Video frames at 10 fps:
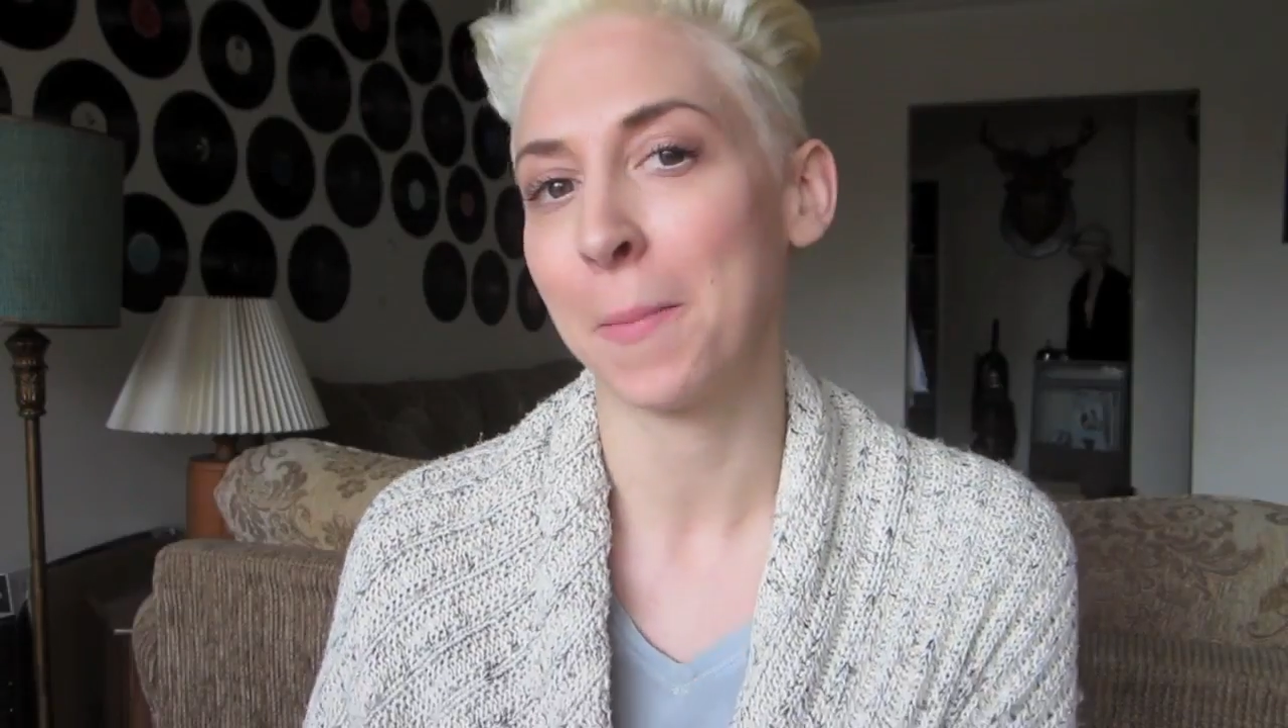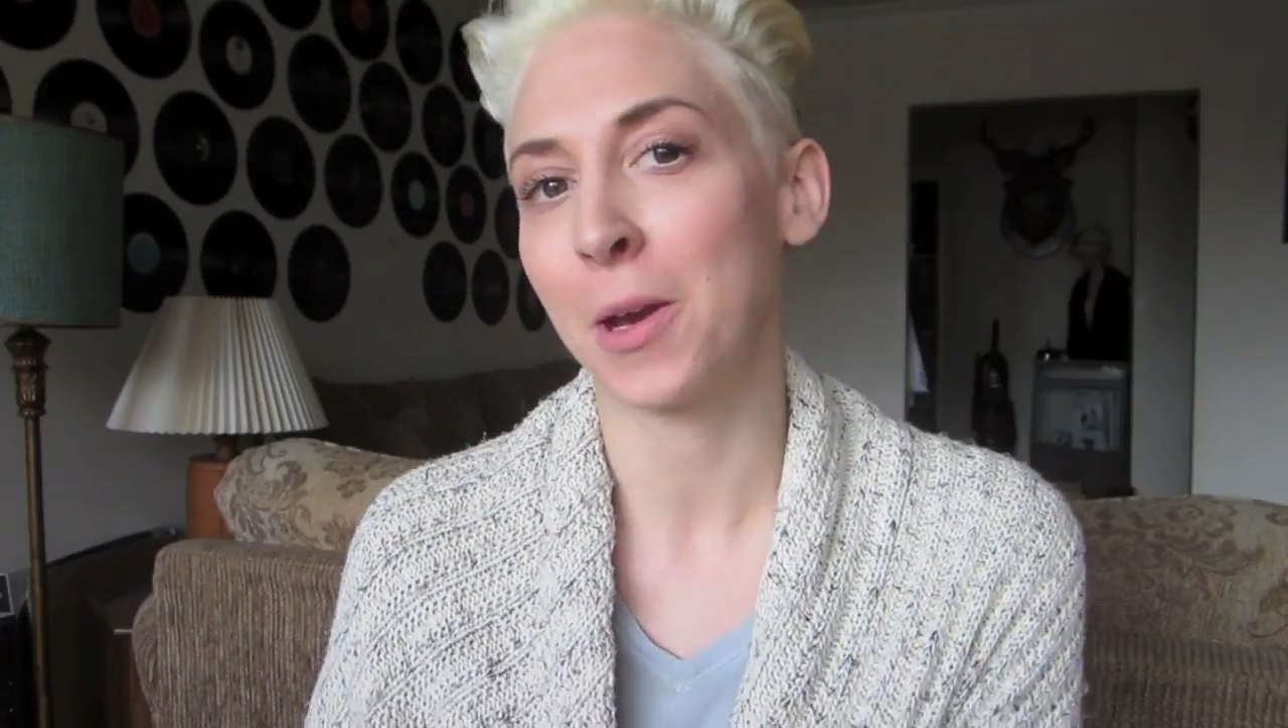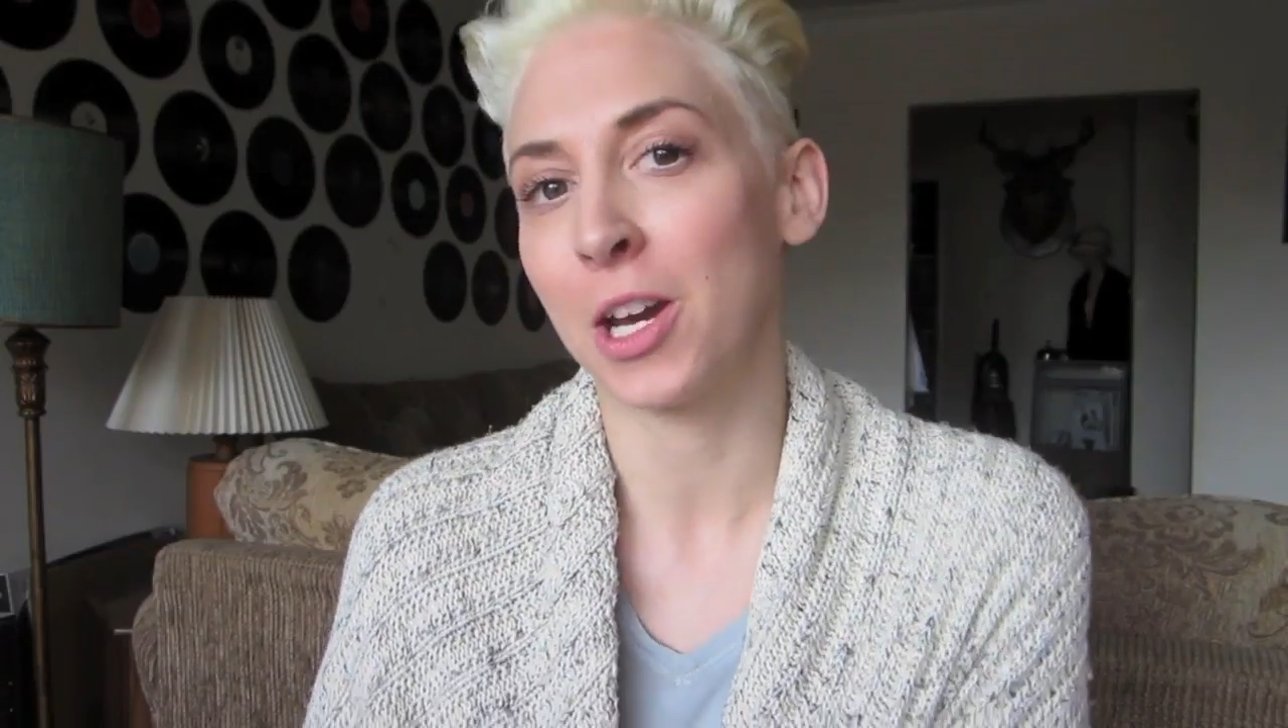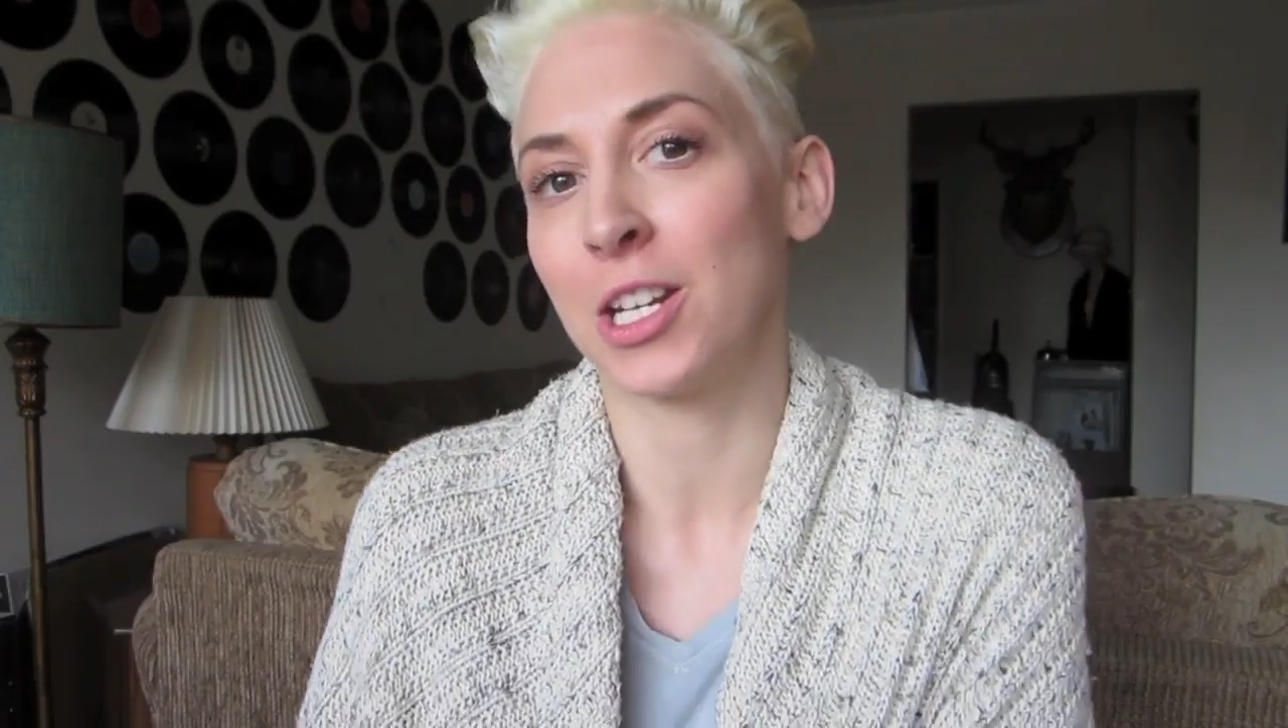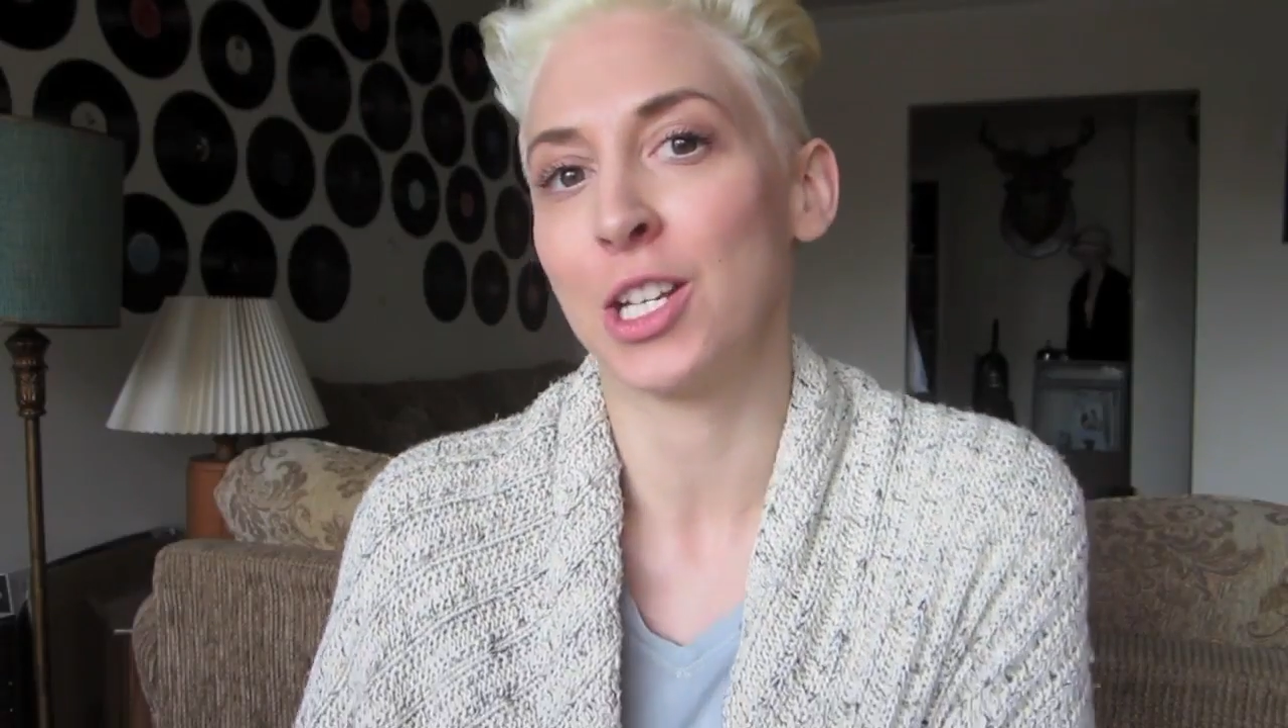I'm
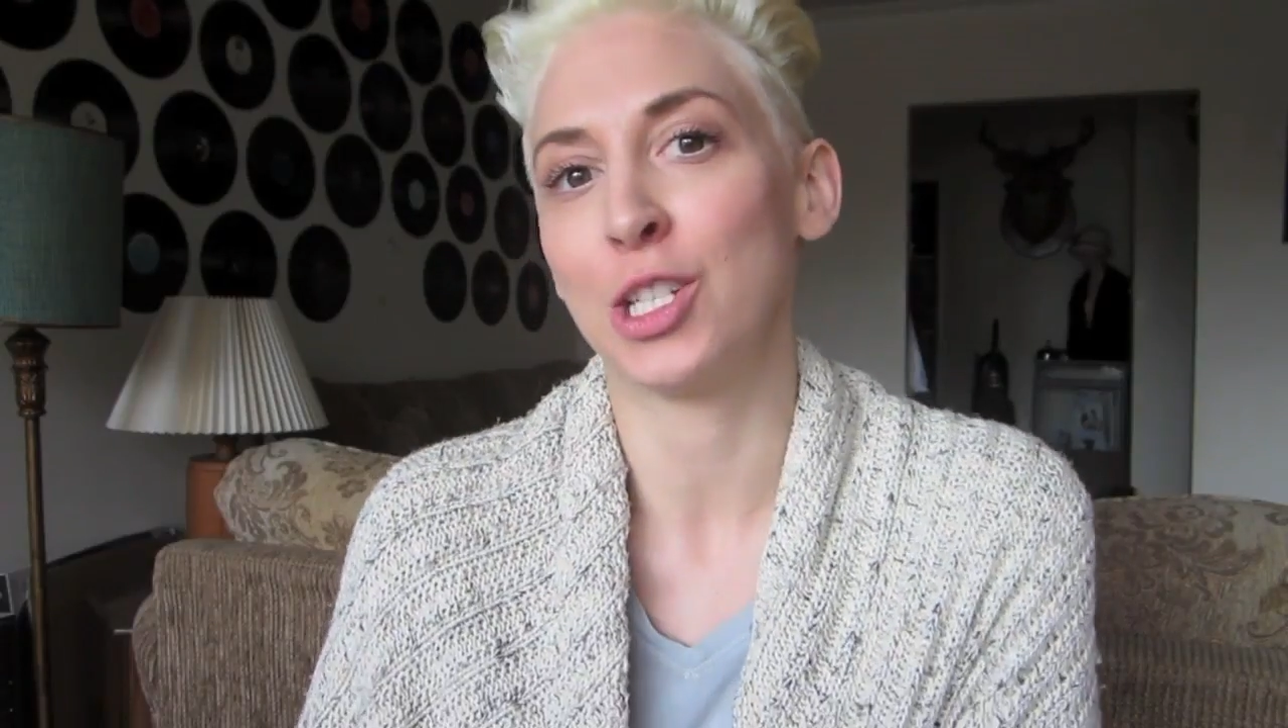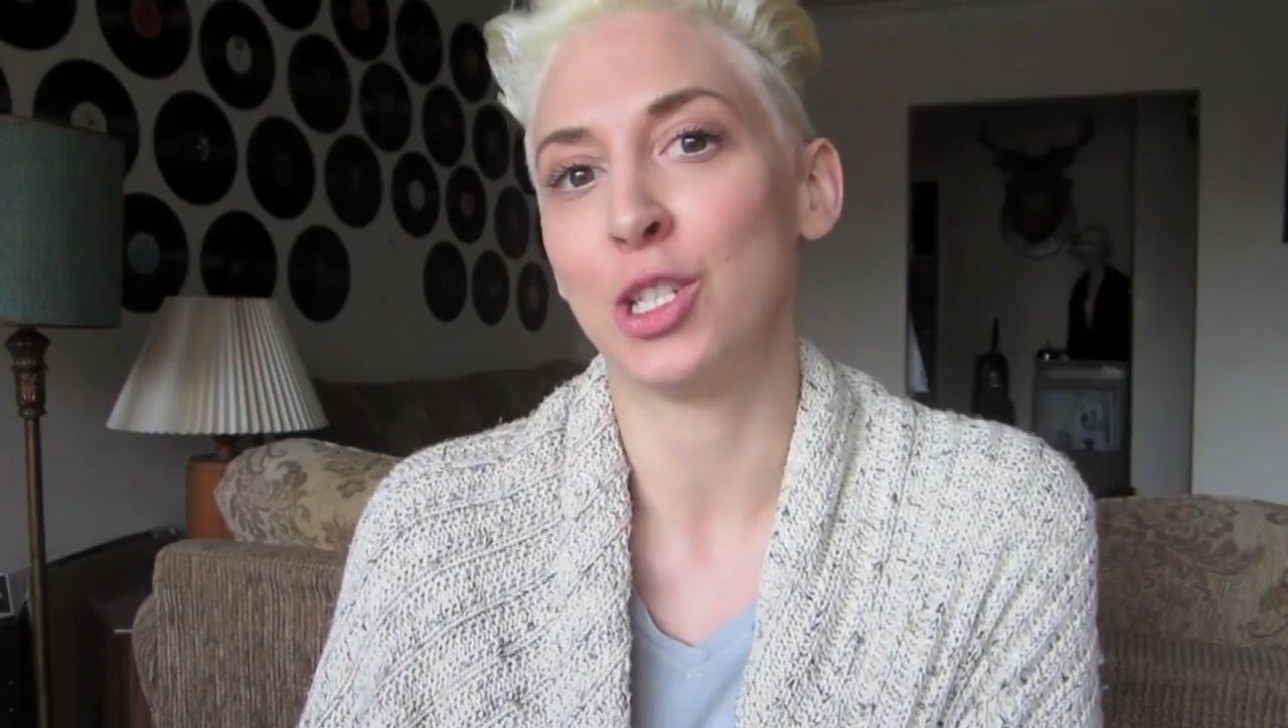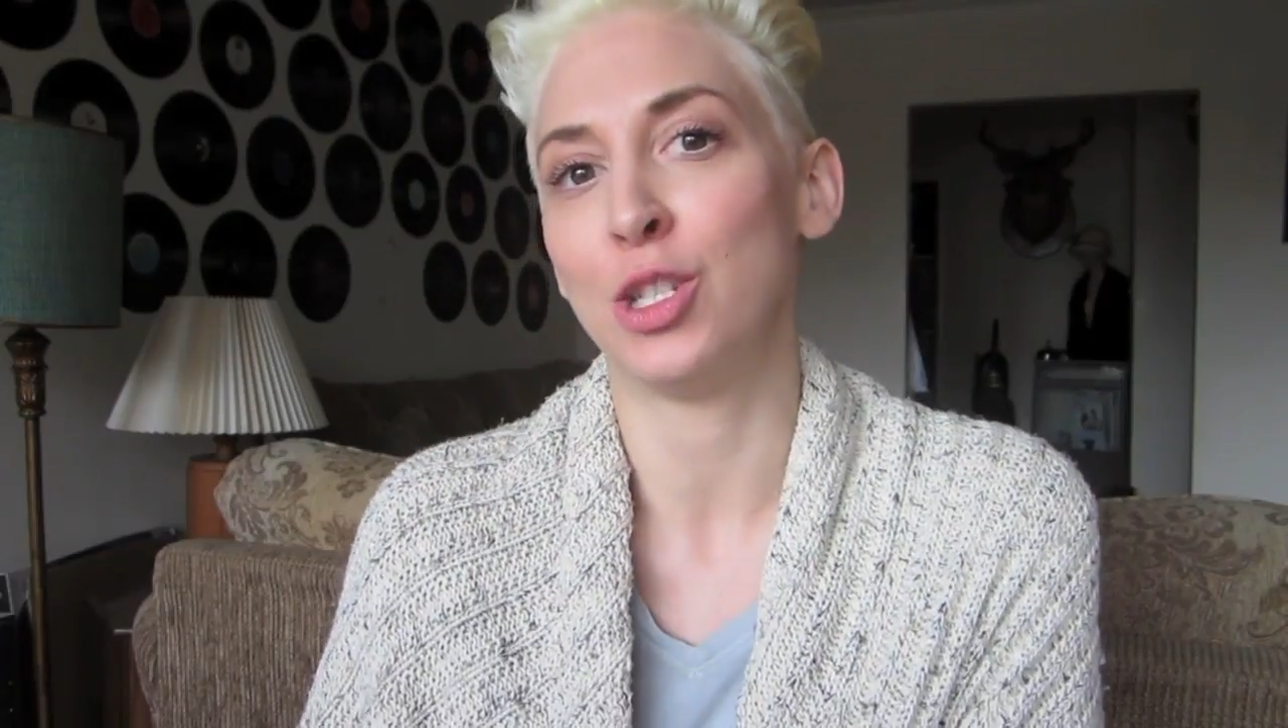gonna